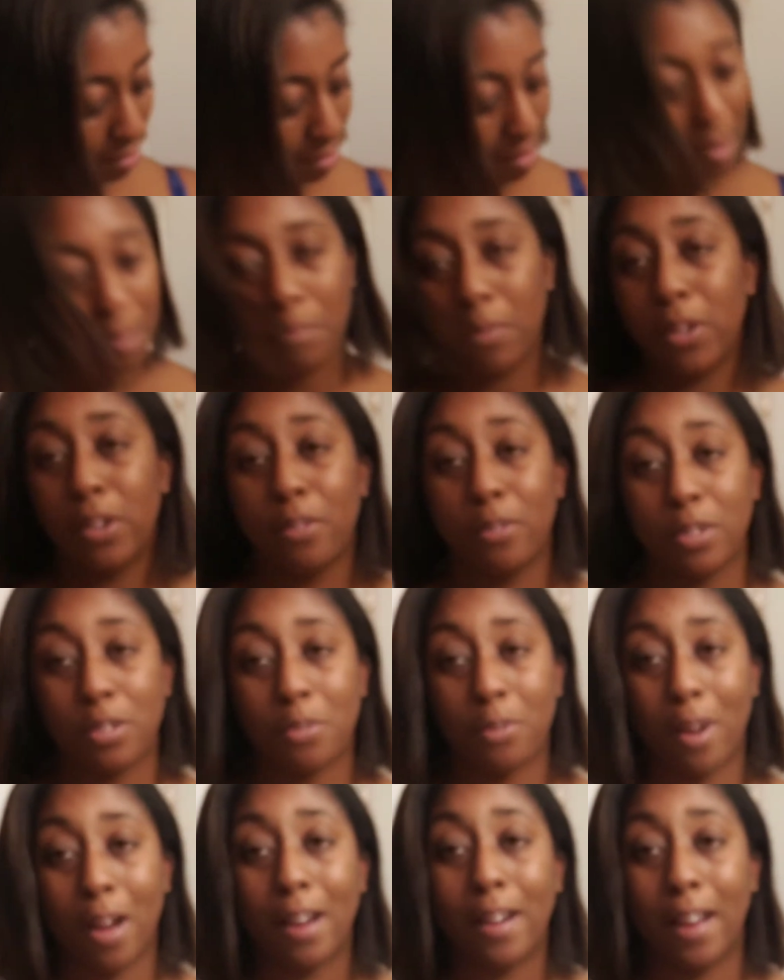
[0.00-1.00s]
But doing
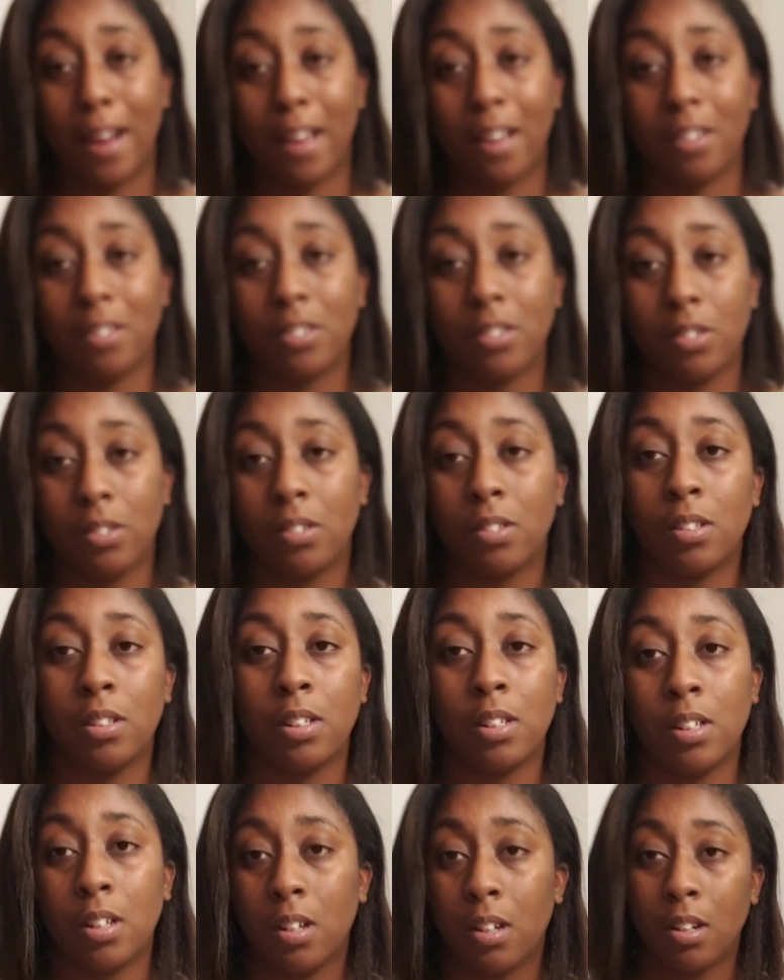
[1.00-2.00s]
squat down
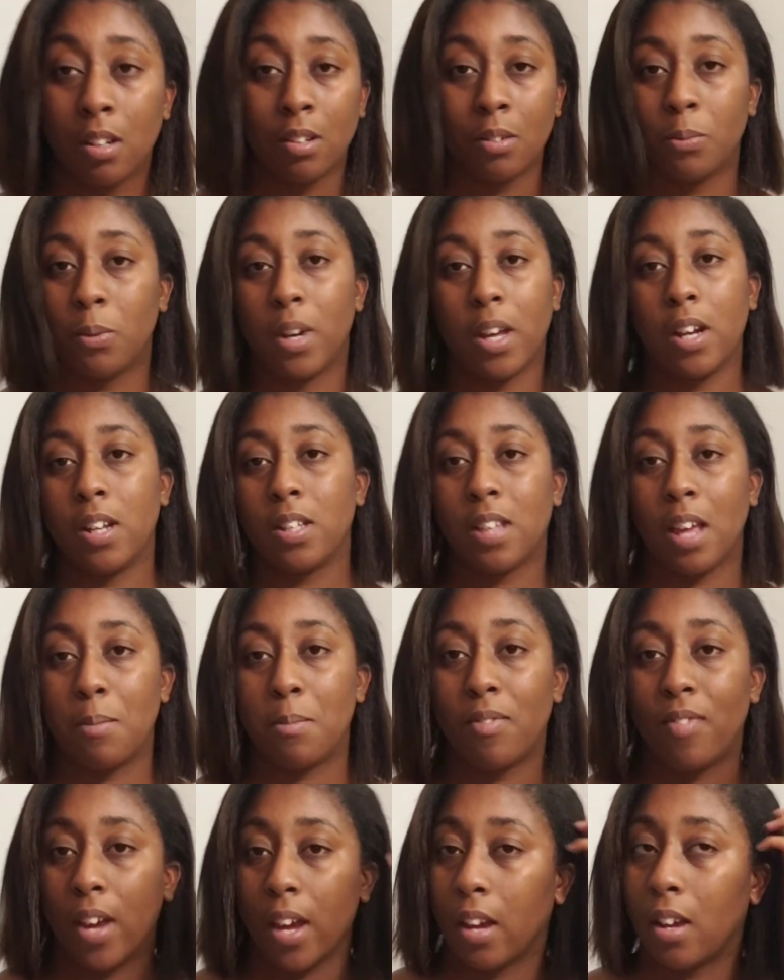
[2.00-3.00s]
will get the same
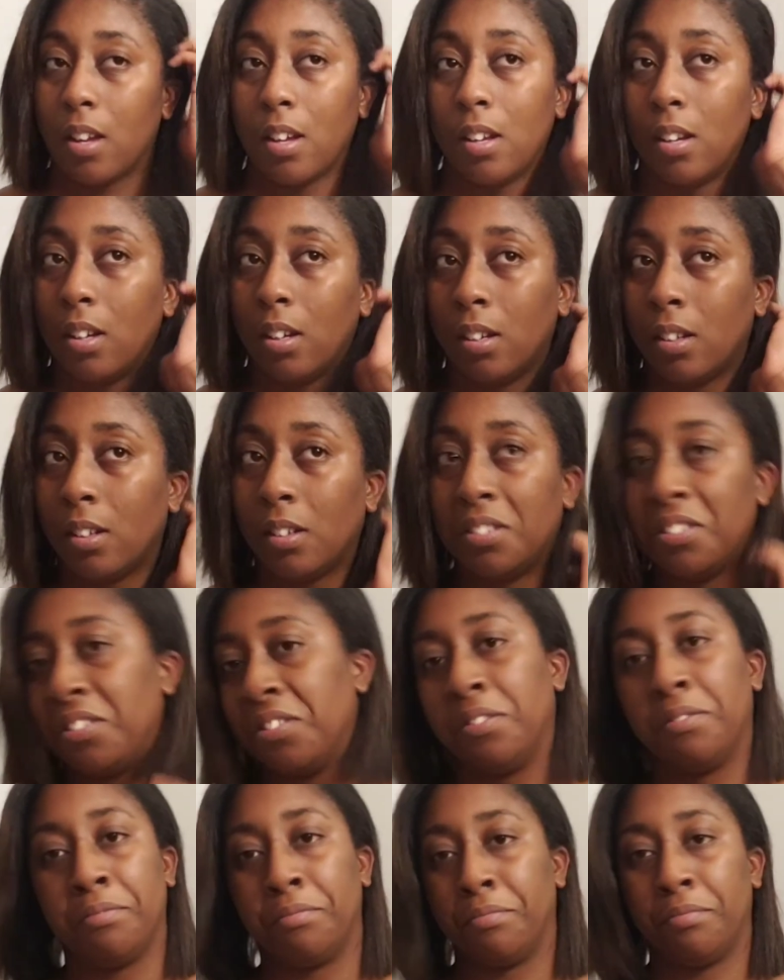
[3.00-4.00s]
effect.
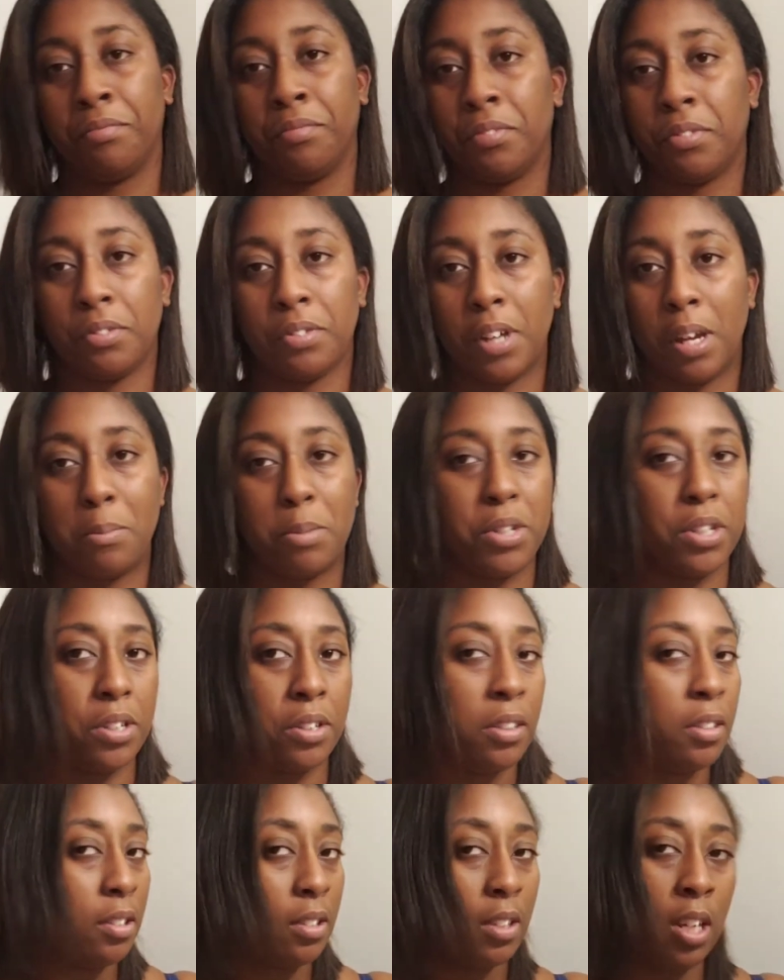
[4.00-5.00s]
Same shit.
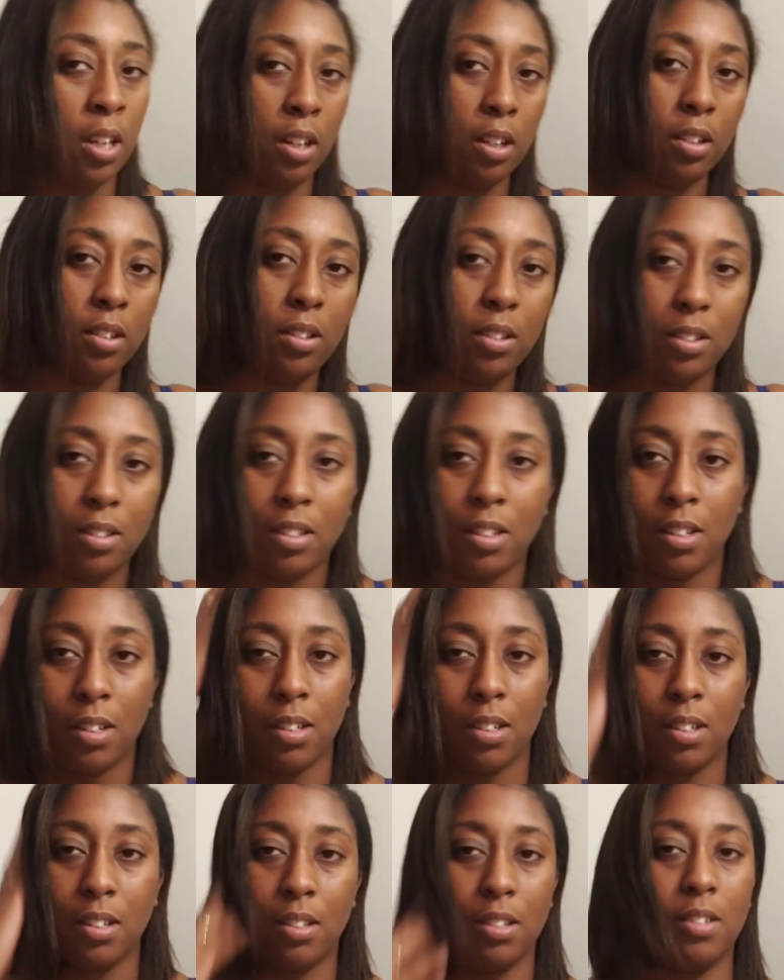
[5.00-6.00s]
If
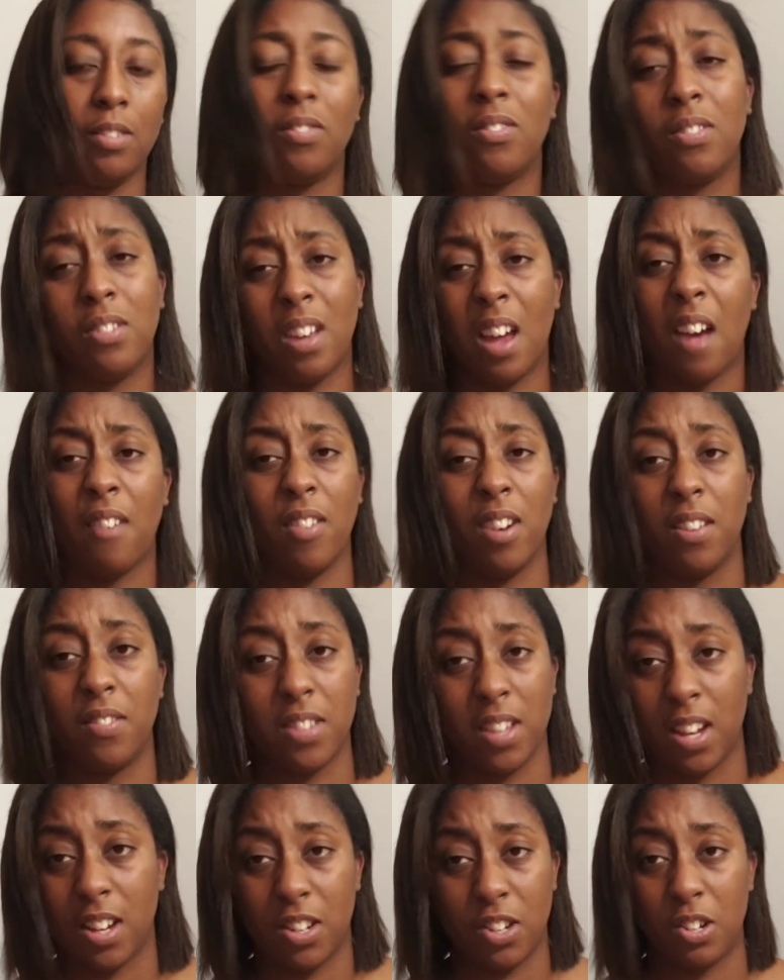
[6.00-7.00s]
you have enough
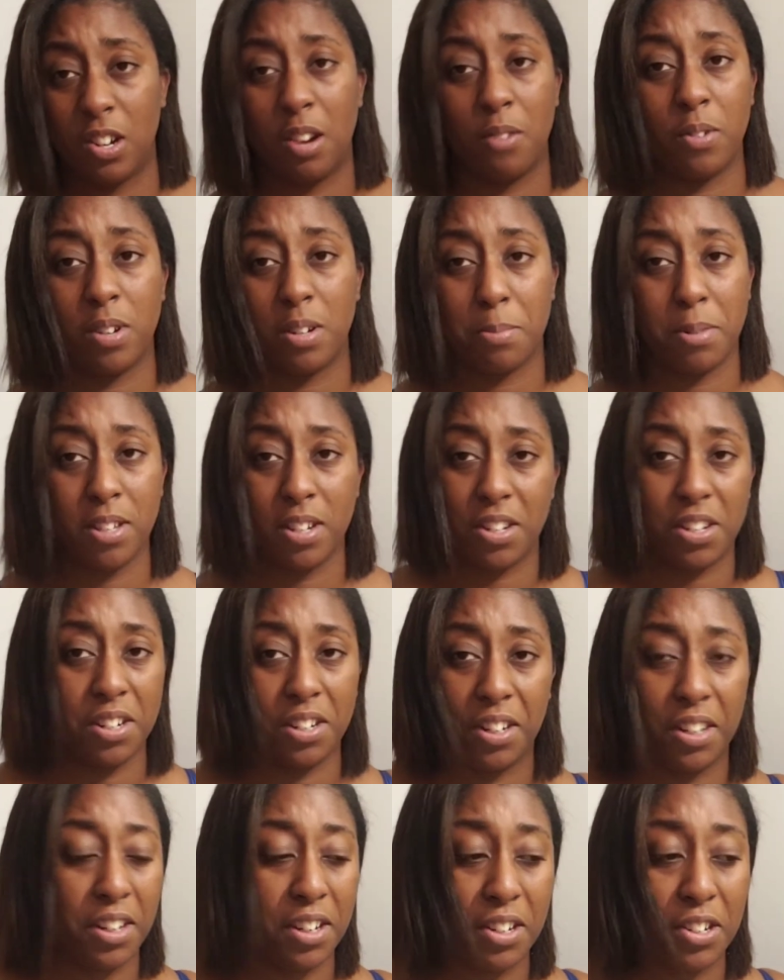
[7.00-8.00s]
sex, you know which position
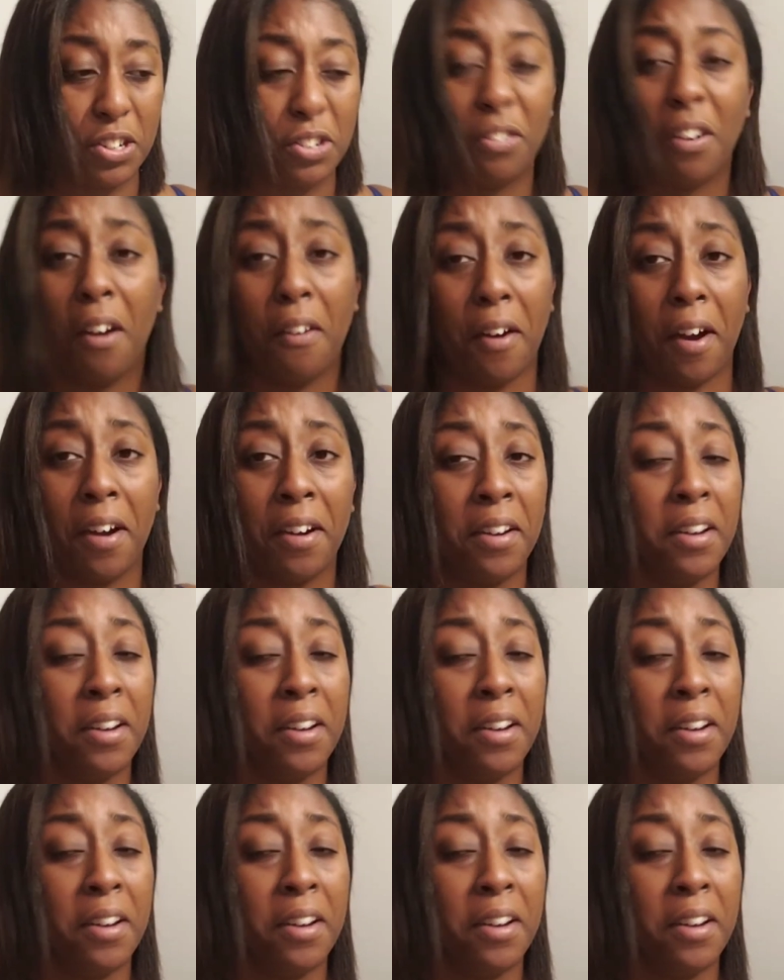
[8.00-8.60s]
it is. You know, right?